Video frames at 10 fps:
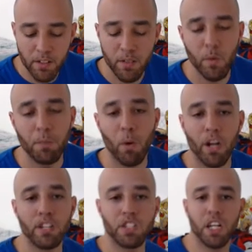we
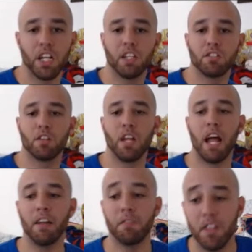bring Chilling so that
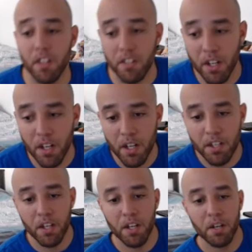if
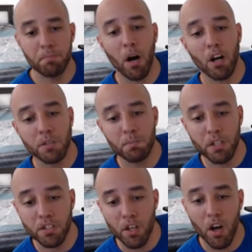the boss
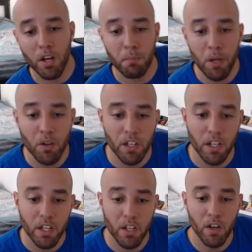puts on
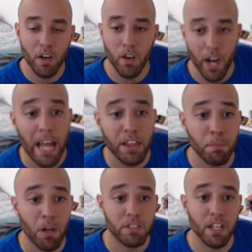immunity, or at the
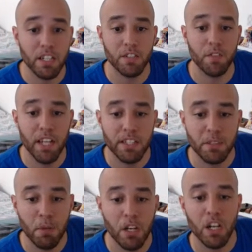boss stage, if he gets
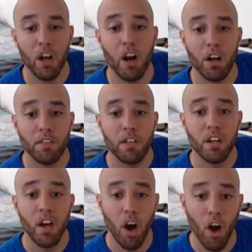immunity
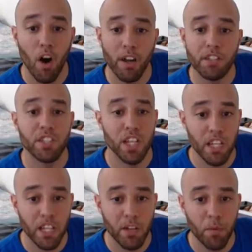on,
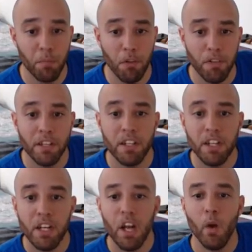Chilling can remove it.
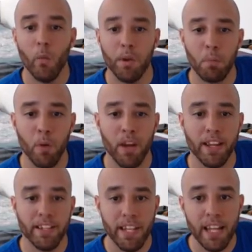We
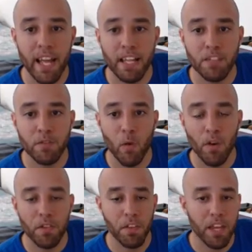bring Diaz
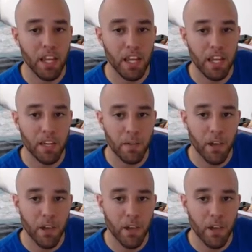for the